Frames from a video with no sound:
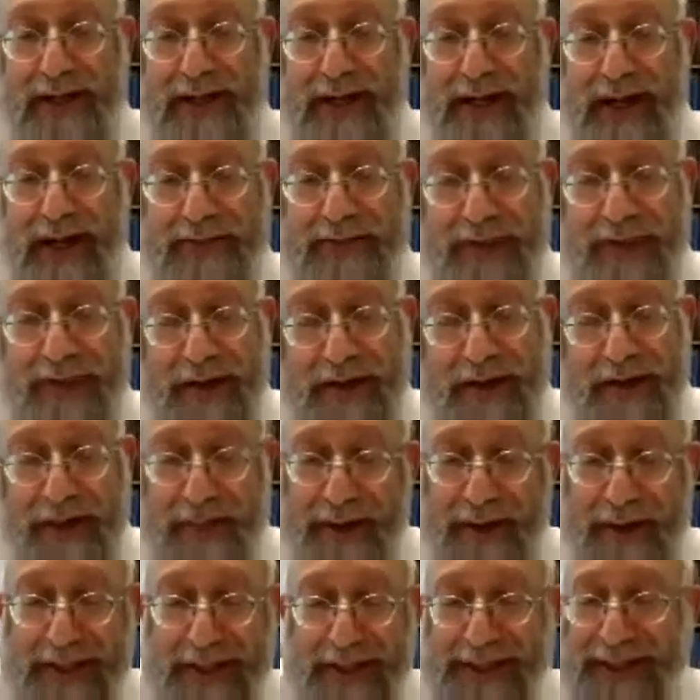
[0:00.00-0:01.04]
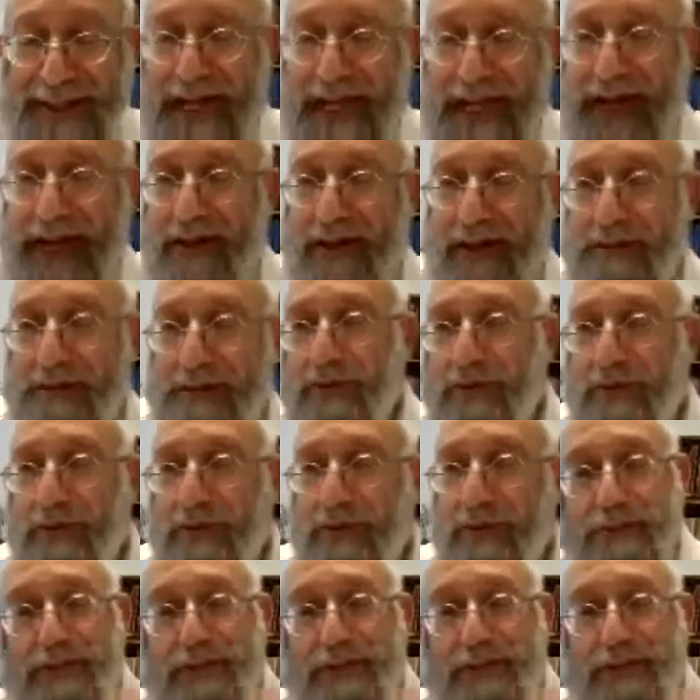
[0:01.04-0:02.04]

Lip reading: I think Rabbi Stav once told me another